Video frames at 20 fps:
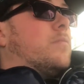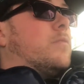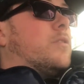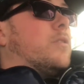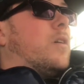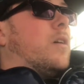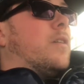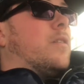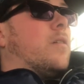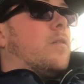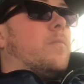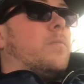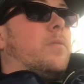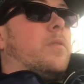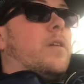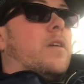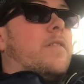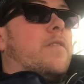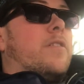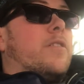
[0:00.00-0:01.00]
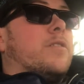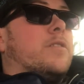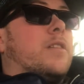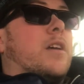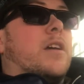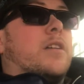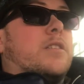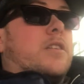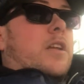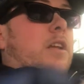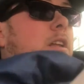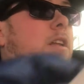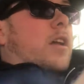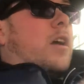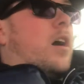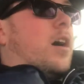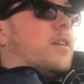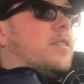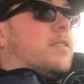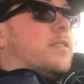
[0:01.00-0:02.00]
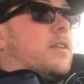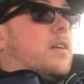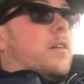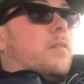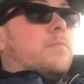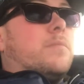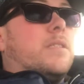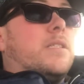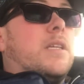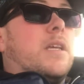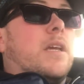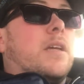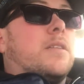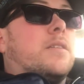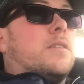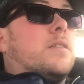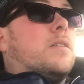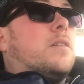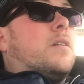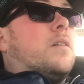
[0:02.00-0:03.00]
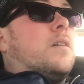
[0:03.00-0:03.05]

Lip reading: So I don't believe there's actually any cost to come see it.